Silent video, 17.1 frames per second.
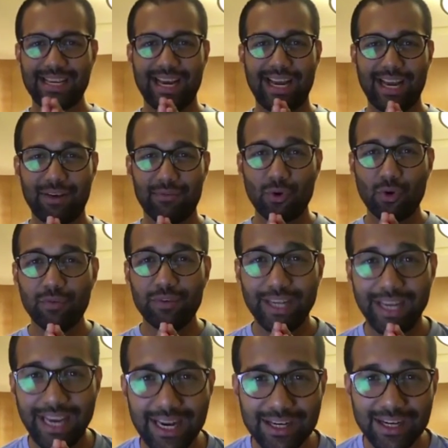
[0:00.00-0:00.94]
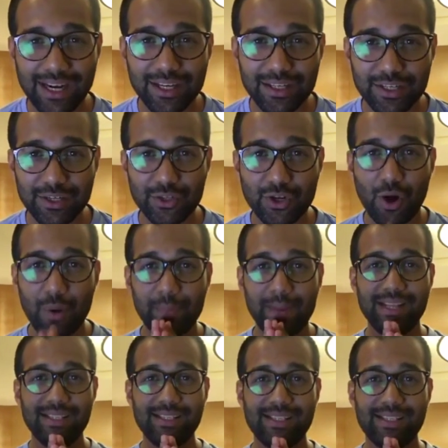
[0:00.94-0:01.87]
I have over 800
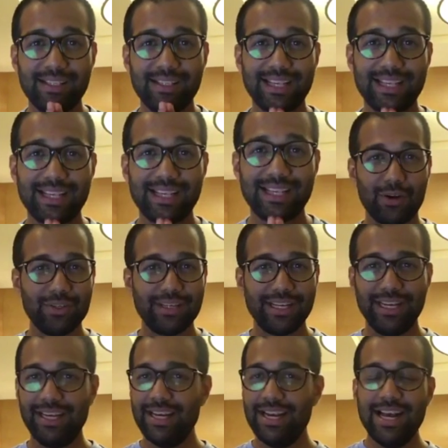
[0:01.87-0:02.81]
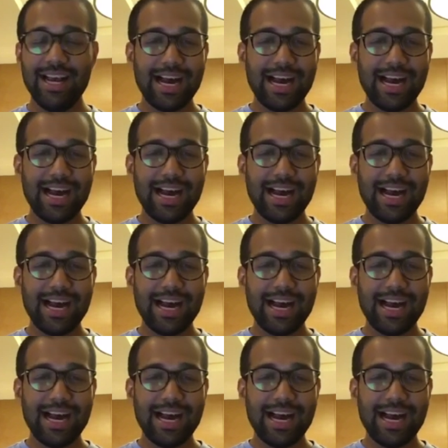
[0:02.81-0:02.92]
comments and counting.